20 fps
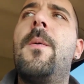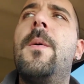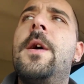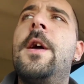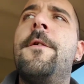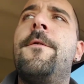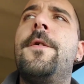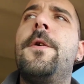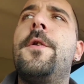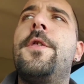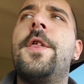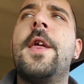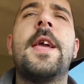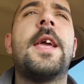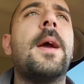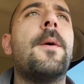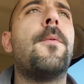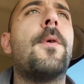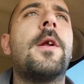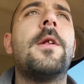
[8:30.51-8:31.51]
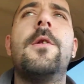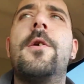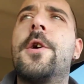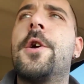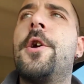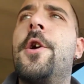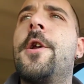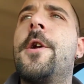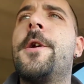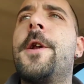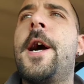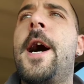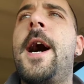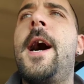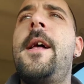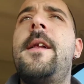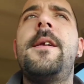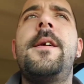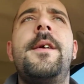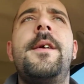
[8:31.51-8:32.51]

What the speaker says: if you think it would have looked good or not.